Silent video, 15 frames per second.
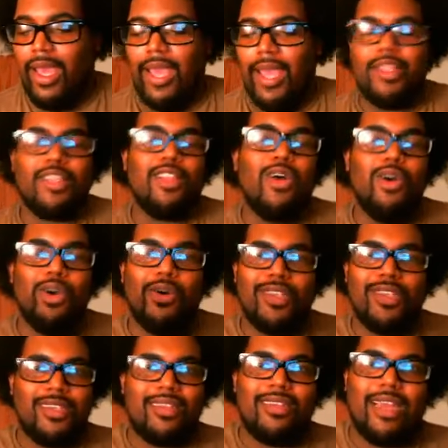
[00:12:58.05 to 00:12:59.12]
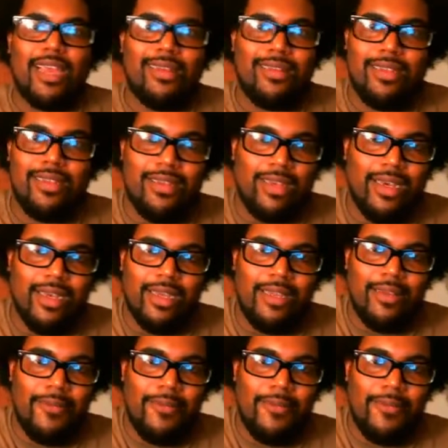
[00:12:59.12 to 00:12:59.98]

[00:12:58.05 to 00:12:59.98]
and the logo is just nicely done.